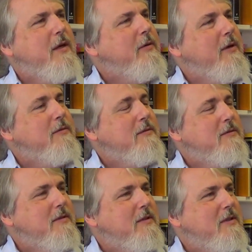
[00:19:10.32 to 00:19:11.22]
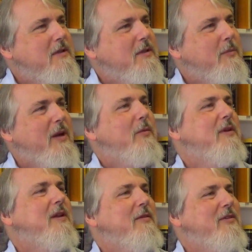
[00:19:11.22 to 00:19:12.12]
don't know. But I
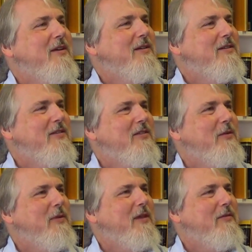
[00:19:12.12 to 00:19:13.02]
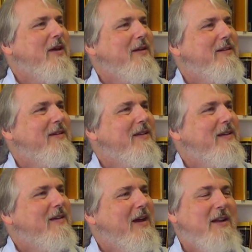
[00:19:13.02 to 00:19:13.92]
would love to just see what they've done.
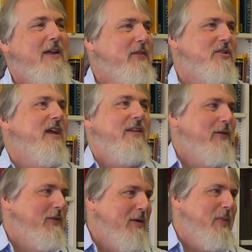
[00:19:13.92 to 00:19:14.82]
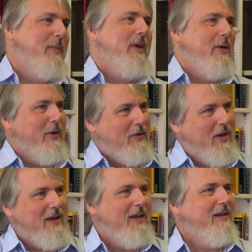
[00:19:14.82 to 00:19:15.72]
Yeah. I didn't get the chance. I was at a Bembe, we were
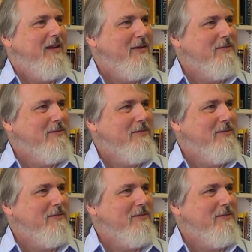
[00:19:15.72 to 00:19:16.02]
talking, you